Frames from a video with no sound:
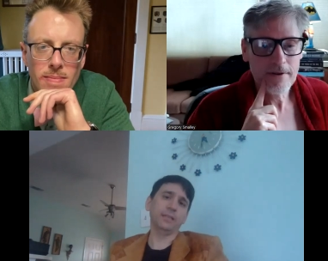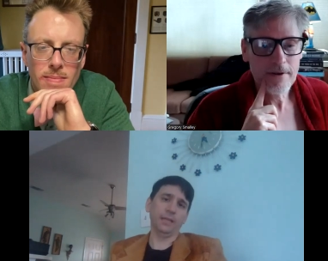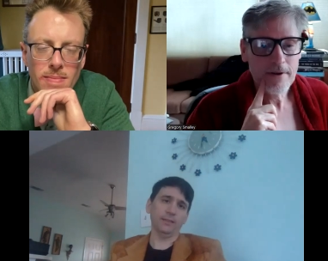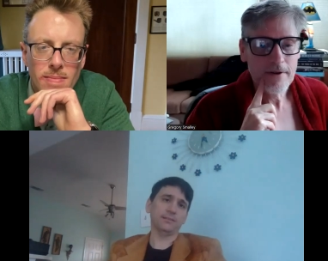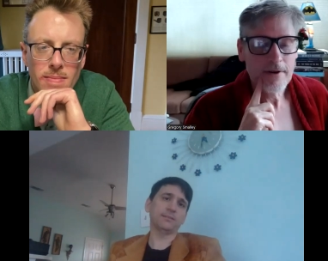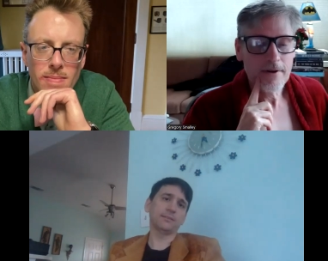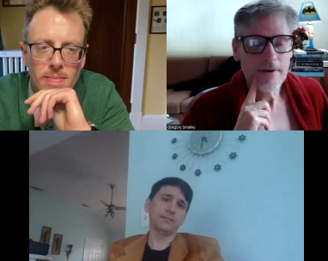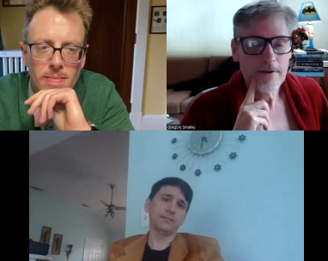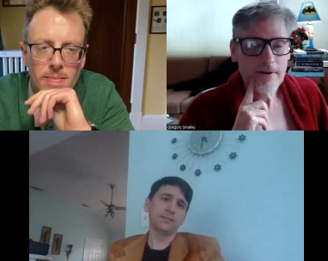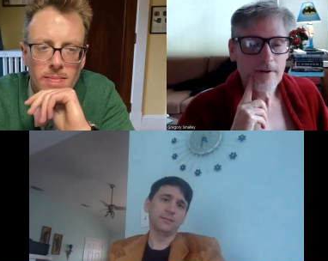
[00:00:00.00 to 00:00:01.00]
Speaker 1: Yes.
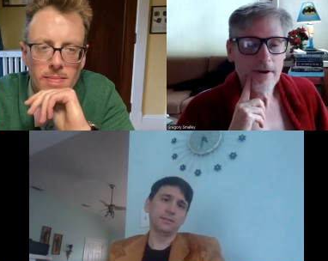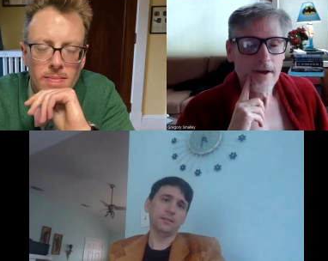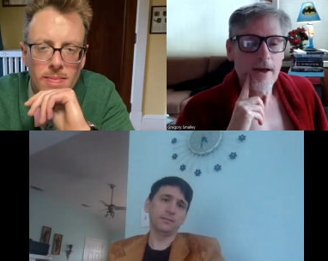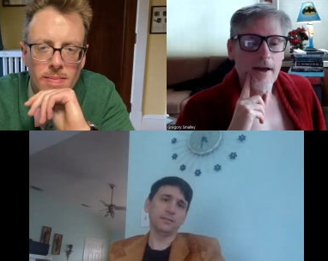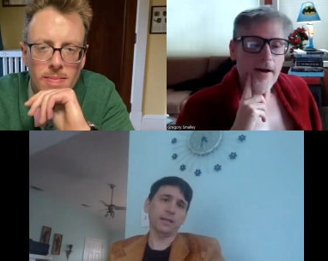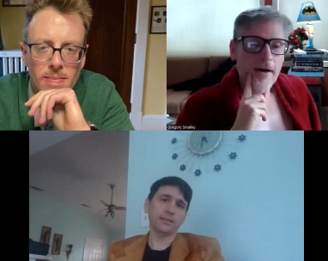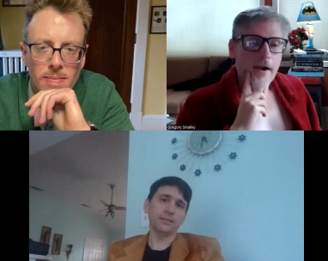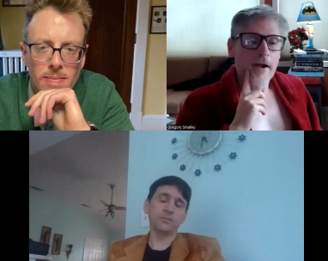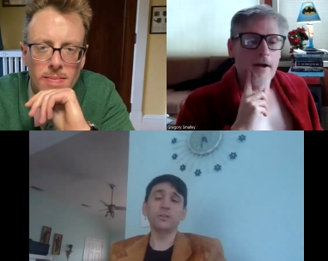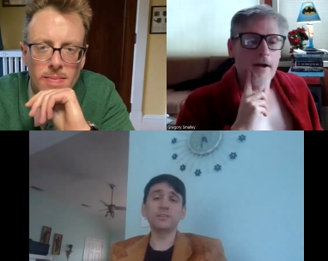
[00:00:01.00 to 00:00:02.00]

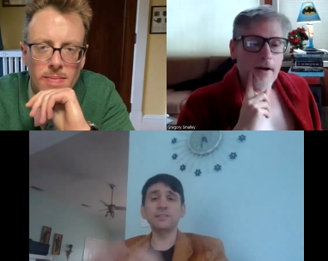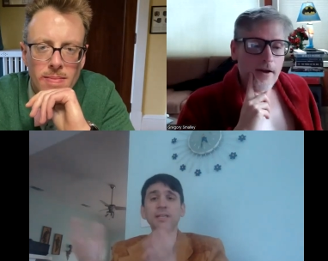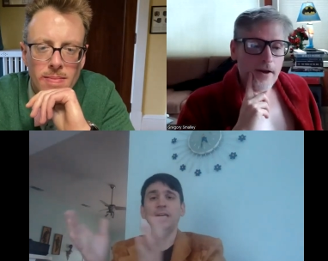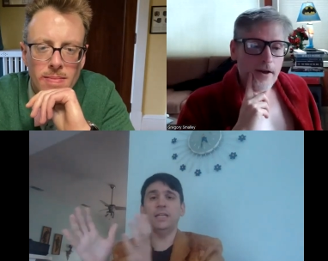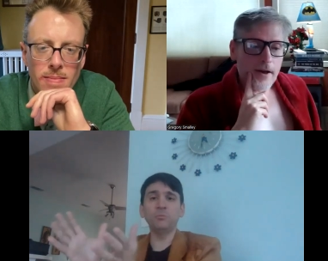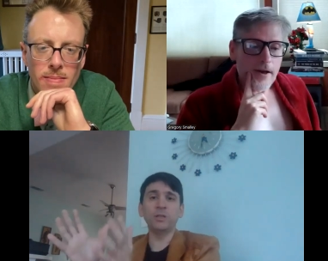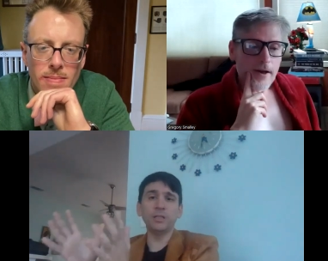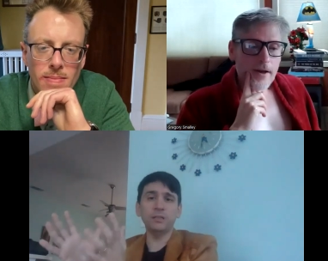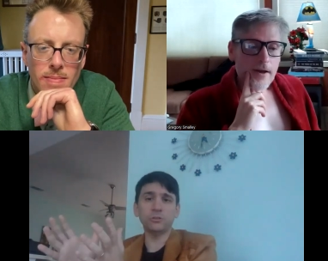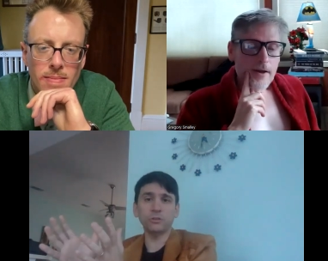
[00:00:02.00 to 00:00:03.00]
Exactly. So it's an 80
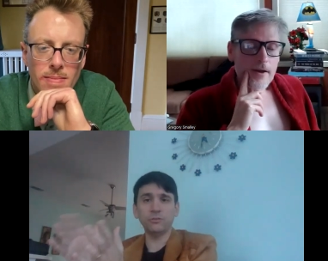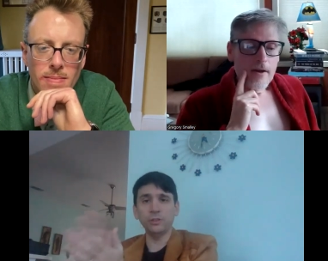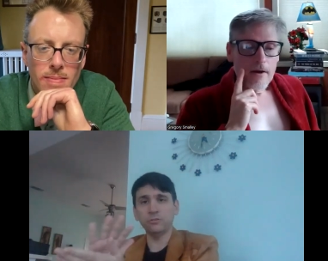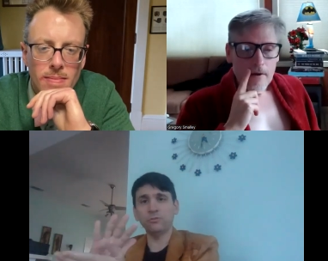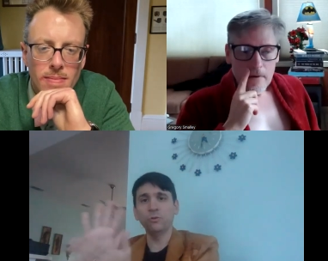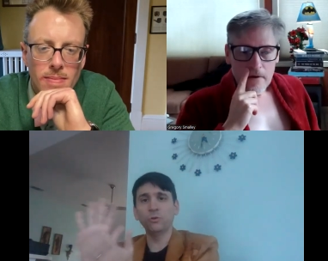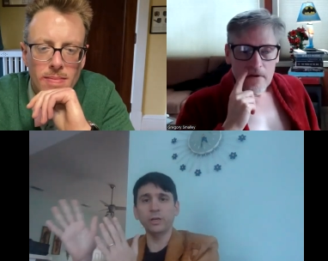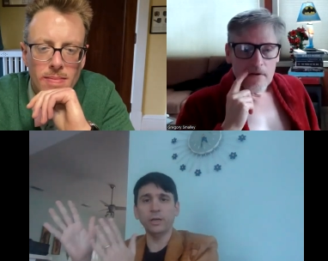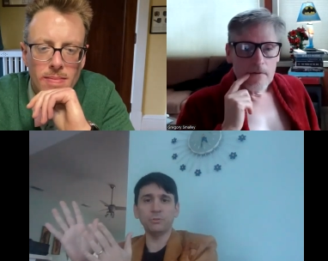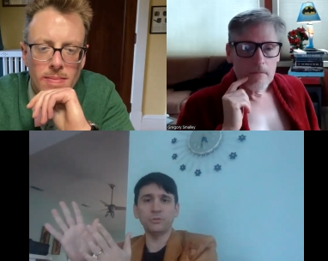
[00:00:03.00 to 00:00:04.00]
minute short, it's
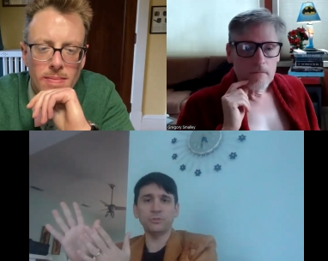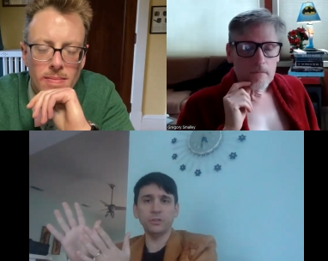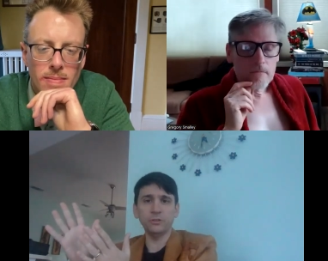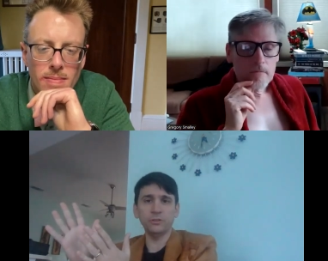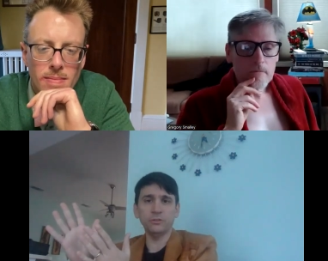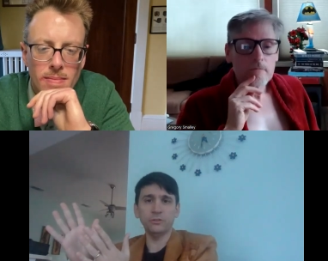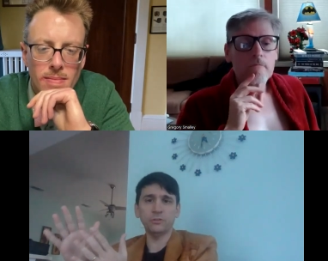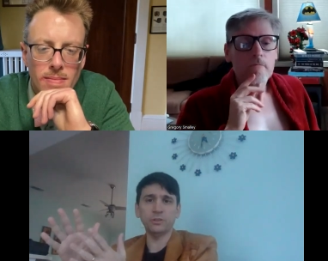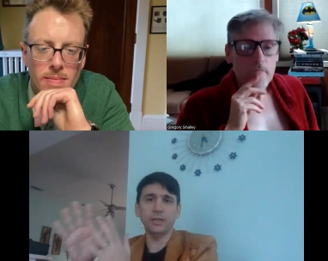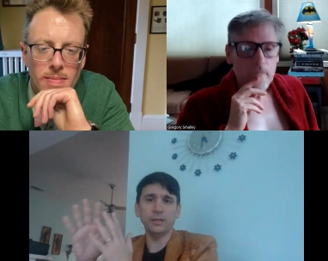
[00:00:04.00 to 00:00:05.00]
four
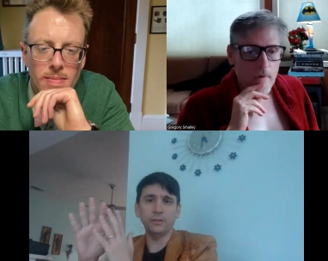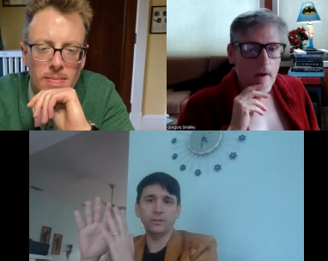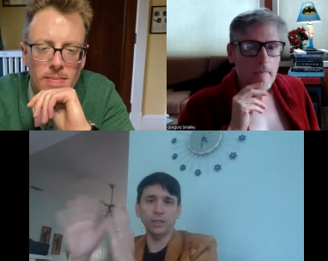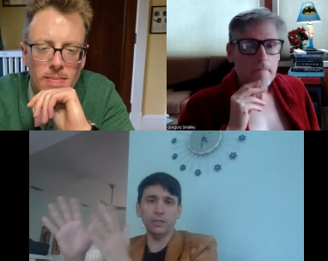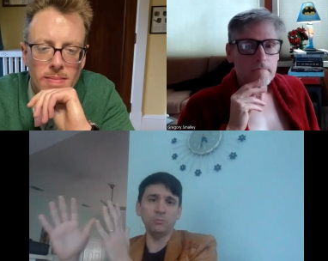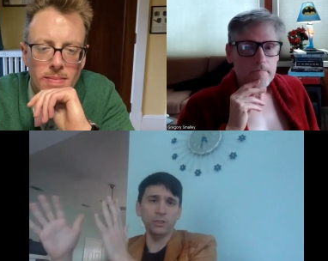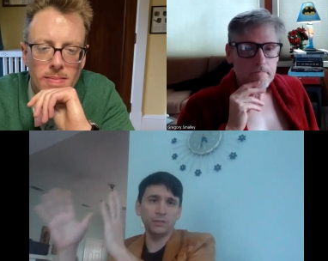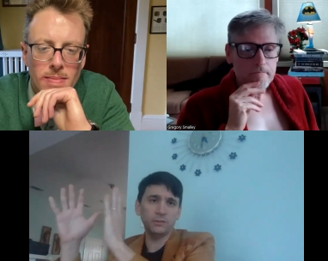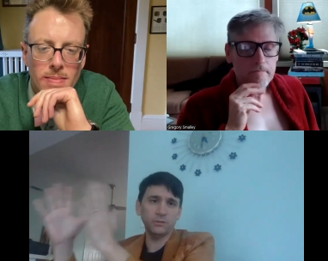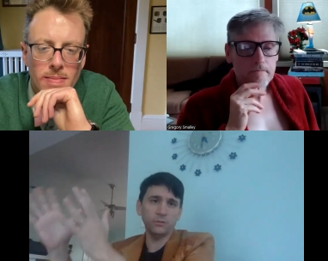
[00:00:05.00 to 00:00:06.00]
episodes that are 80
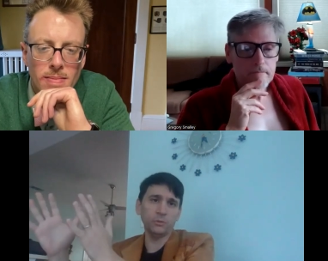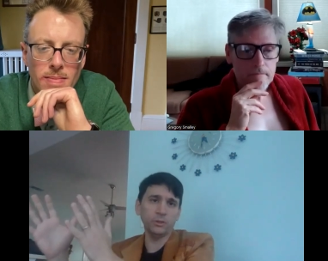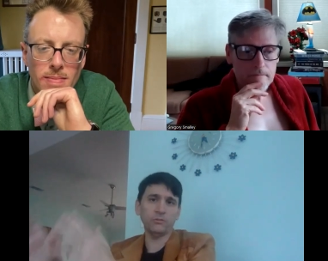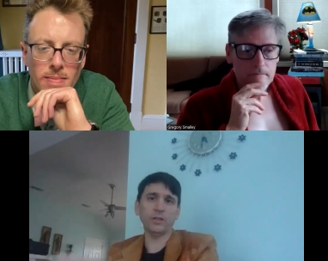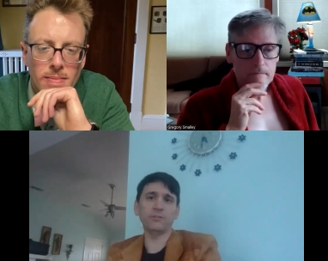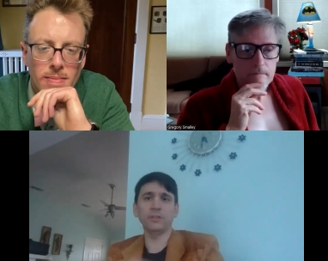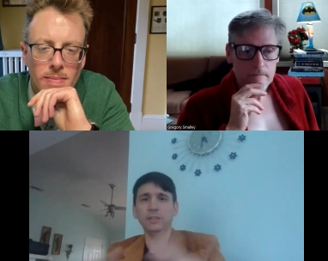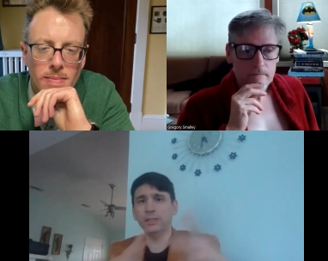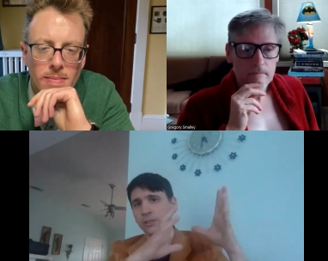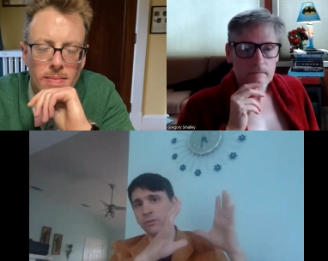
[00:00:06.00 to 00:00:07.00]
minutes of The Wheel of
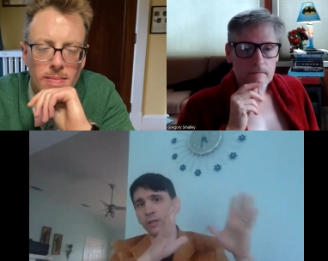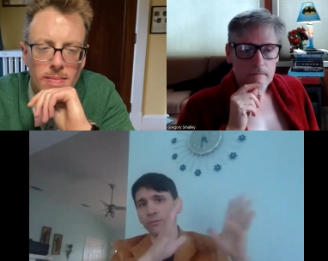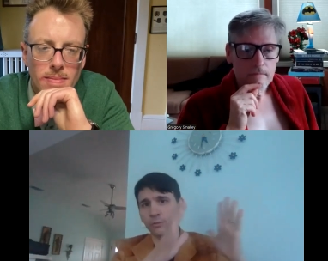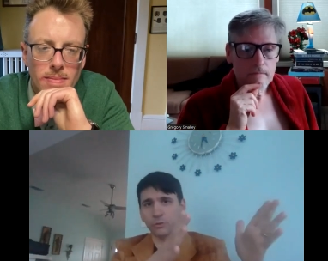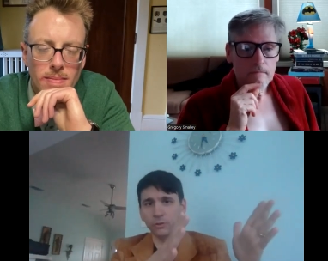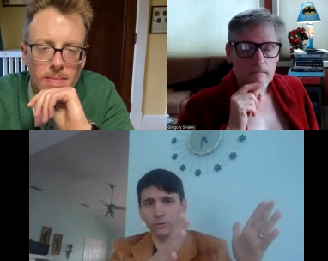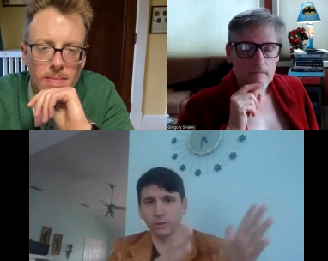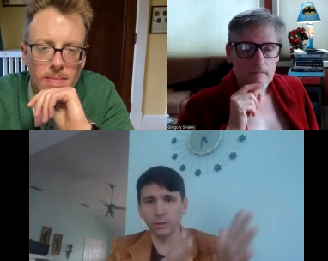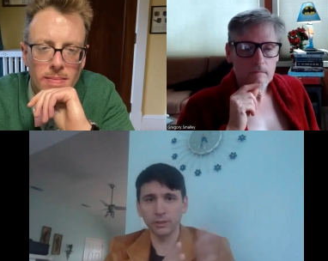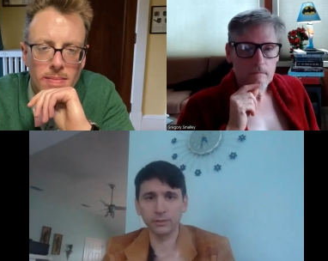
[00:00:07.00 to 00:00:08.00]
Heaven. And then you have the
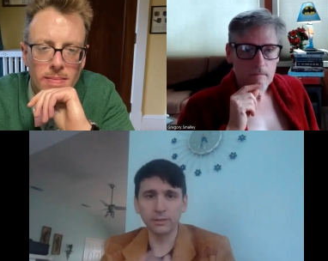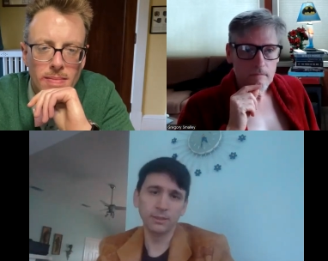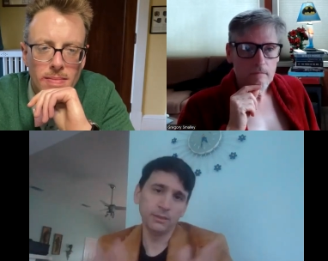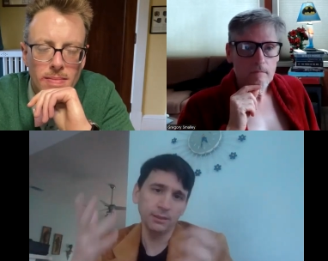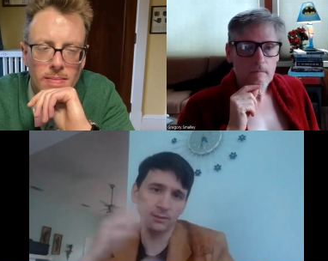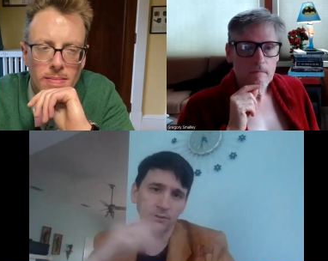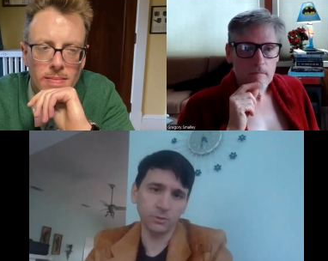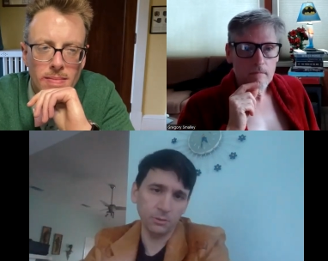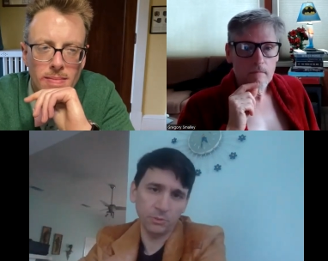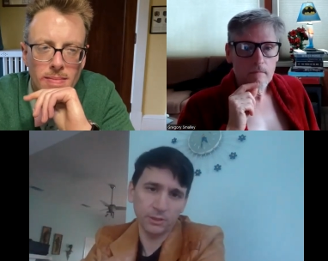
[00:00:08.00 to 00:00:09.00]
prologue that's
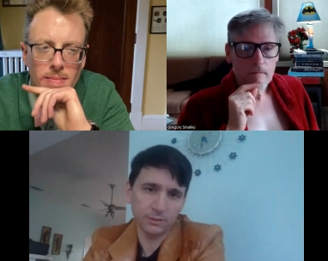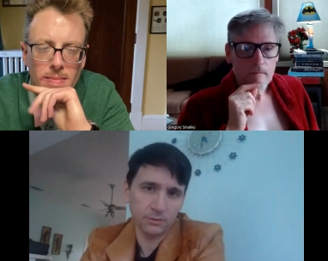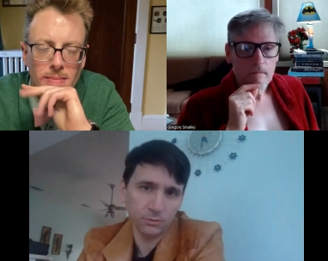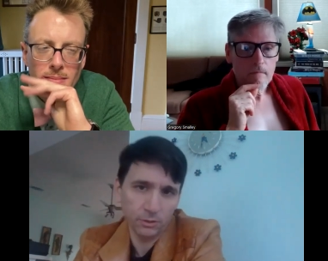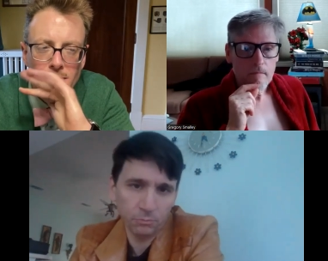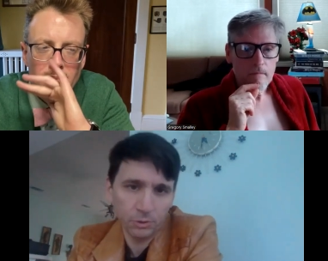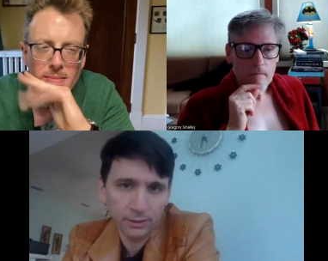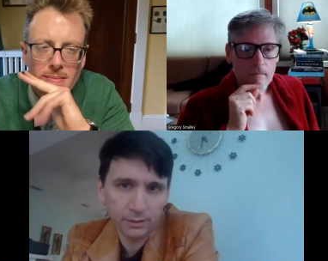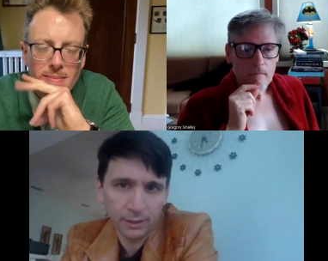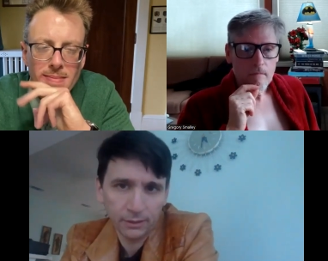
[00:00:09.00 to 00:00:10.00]
20 minutes of
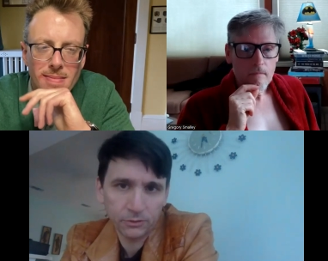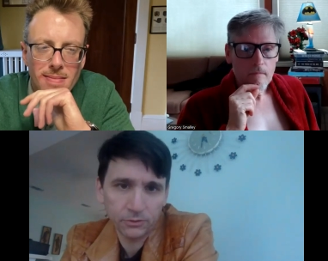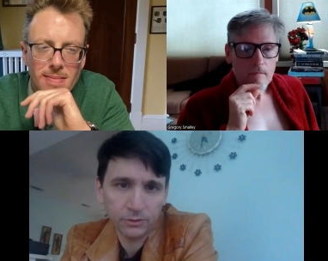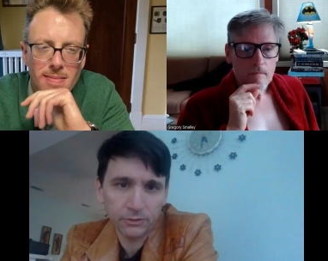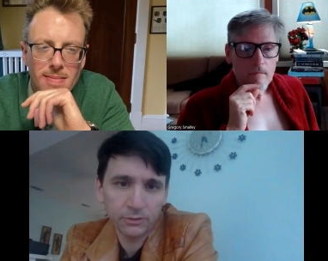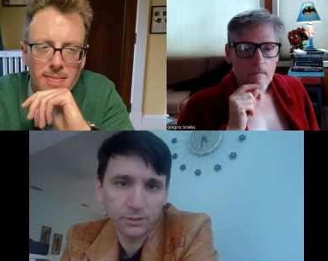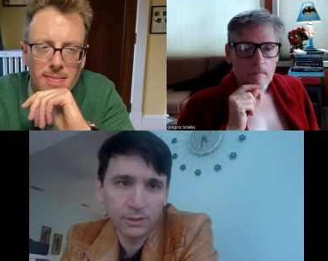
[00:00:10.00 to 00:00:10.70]
Blood of the Dinosaurs.